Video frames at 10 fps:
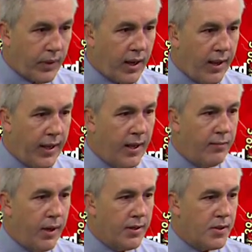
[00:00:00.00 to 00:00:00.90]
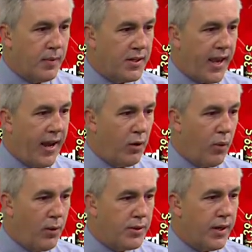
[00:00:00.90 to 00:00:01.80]
again, some of these county
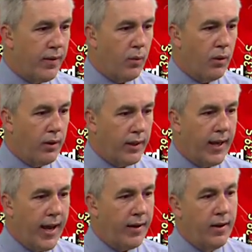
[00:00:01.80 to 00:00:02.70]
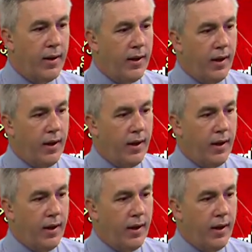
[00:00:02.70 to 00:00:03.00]
roads here that we're looking at,